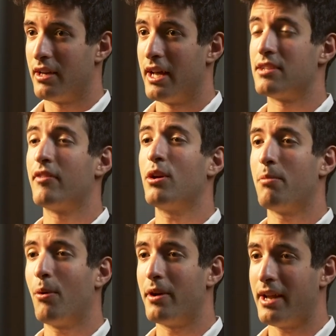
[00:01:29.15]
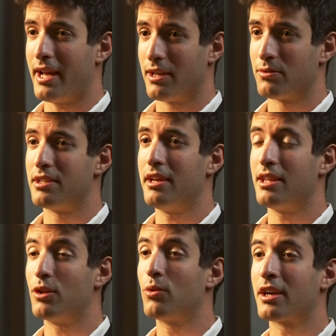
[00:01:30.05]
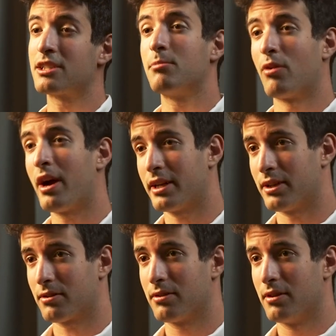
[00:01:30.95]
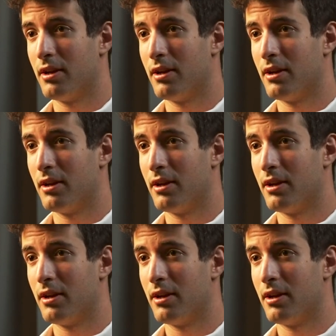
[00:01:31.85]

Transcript: And it's a very important day. It was the day that you were actually brought here.